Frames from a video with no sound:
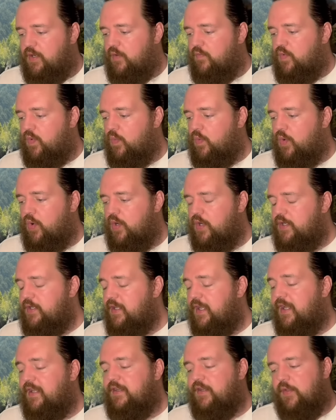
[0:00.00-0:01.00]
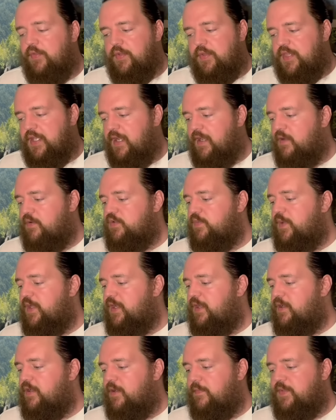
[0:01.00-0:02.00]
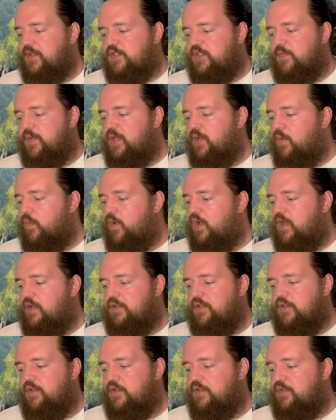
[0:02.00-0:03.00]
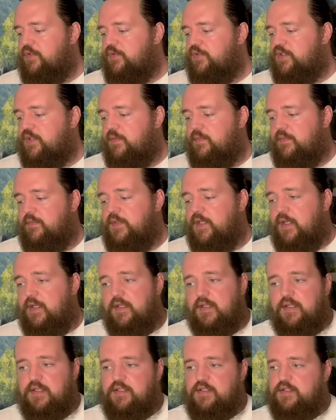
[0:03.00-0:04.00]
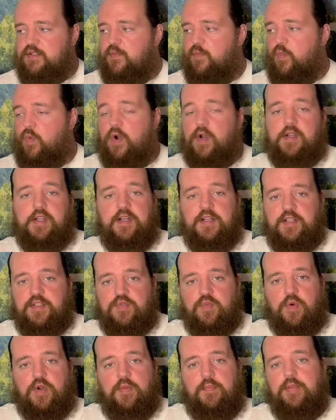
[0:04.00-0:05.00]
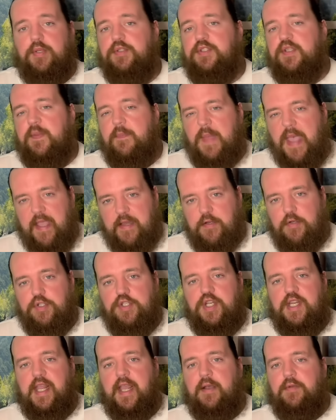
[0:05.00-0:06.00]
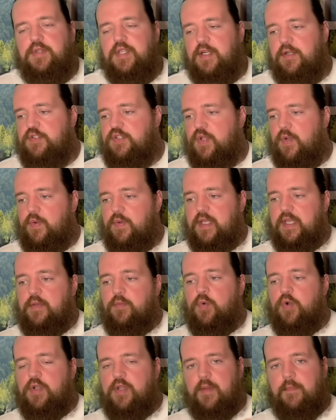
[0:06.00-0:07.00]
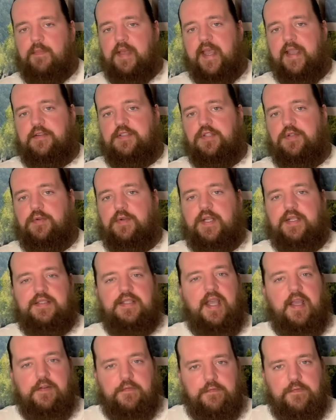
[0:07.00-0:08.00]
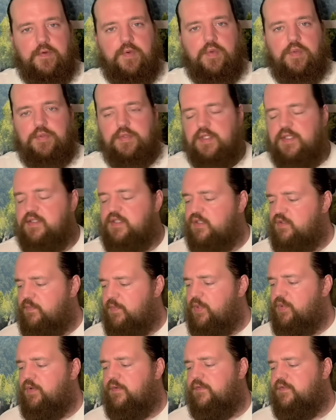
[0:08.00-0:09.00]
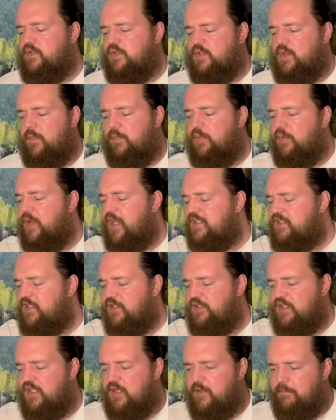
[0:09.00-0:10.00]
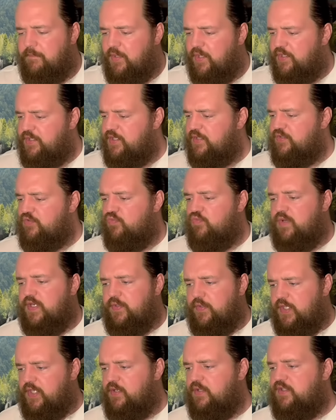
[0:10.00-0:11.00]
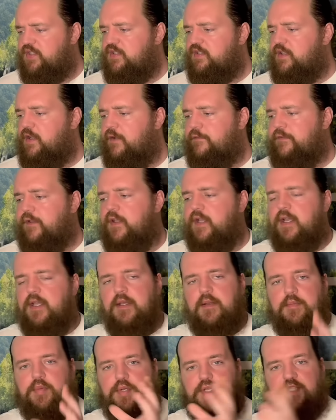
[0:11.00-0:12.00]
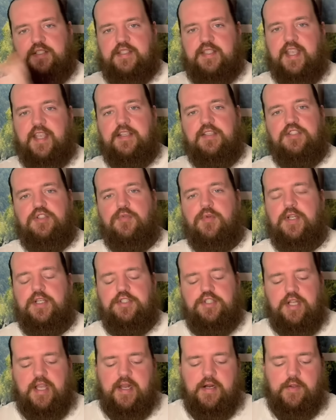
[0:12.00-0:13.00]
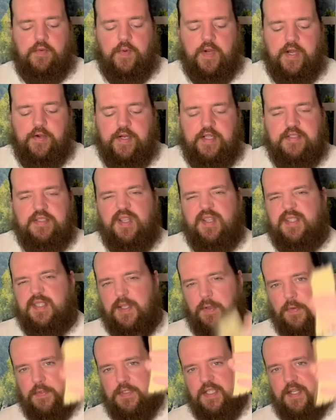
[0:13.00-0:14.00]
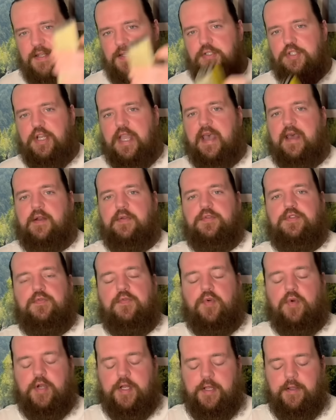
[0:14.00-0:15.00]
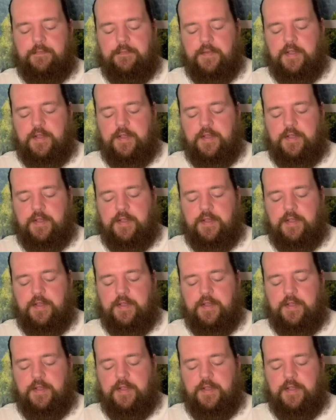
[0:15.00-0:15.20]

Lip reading: a reward. Another thing I was picking up is Spirit wanting you to do some work in this world. Put some energy out there so it will come back to you like tenfold. This is beautiful. So blessings and abundance, really good stuff. Please take a screenshot, Aquarius. Let's see what's in the shadows for you.